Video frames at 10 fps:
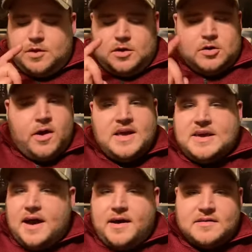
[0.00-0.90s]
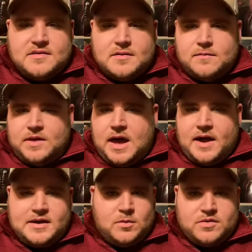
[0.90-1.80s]
great cast. The
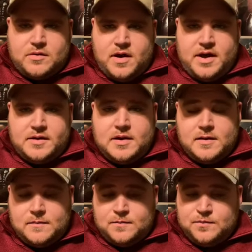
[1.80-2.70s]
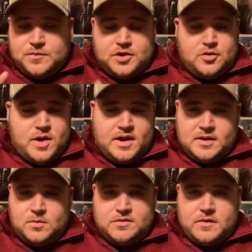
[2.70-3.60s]
acting was great. The
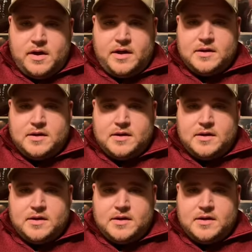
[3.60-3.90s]
directing was great.